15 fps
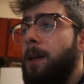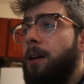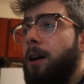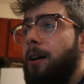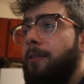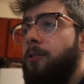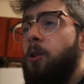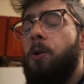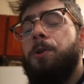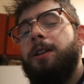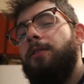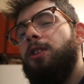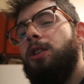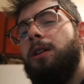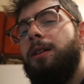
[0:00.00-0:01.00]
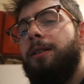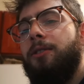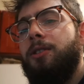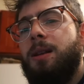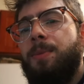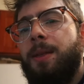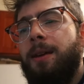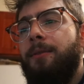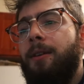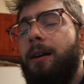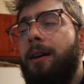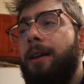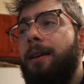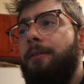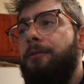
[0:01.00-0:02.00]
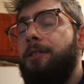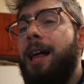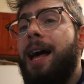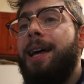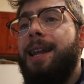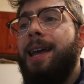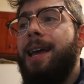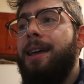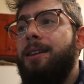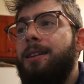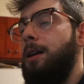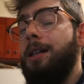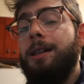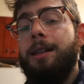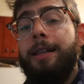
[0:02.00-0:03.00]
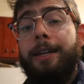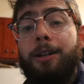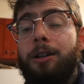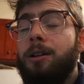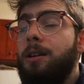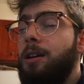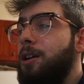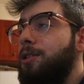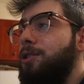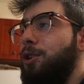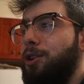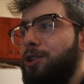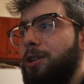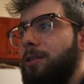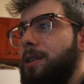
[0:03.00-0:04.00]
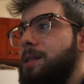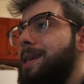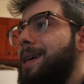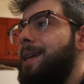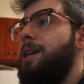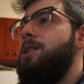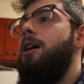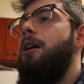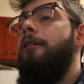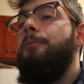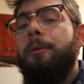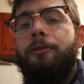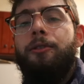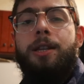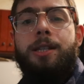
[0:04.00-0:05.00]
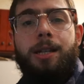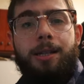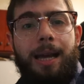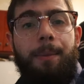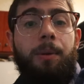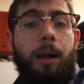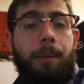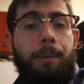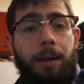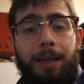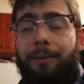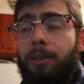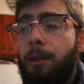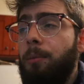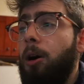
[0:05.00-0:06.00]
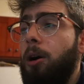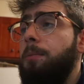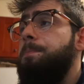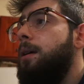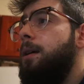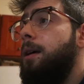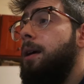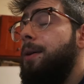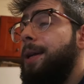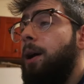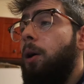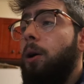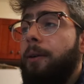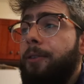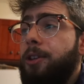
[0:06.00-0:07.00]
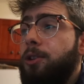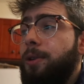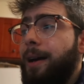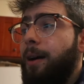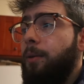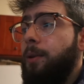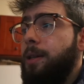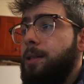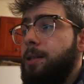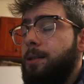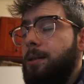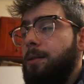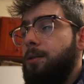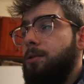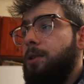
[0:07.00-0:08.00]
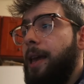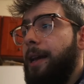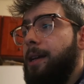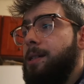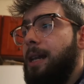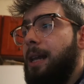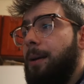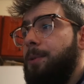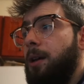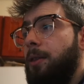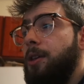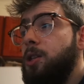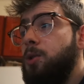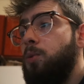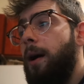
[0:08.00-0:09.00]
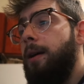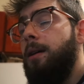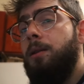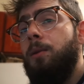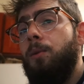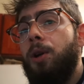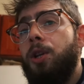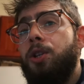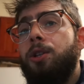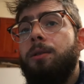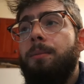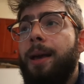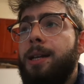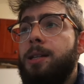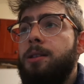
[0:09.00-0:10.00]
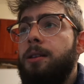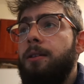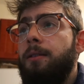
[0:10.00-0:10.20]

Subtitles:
Of course, if you're looking for something very flat and clear, you can turn these settings off. But for this example, I'm going to leave them on. Now all I have to do now is take a snapshot this way, which makes the